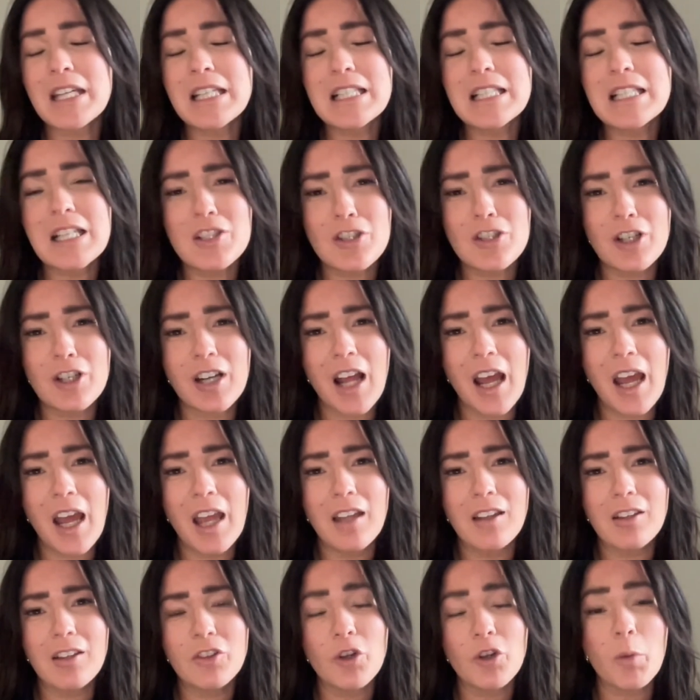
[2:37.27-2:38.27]
my sister and
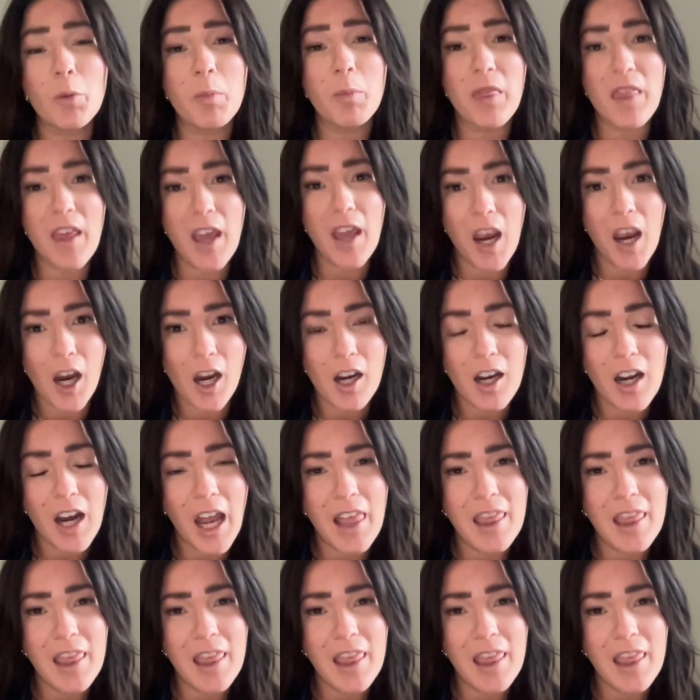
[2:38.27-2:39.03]
I grew up there.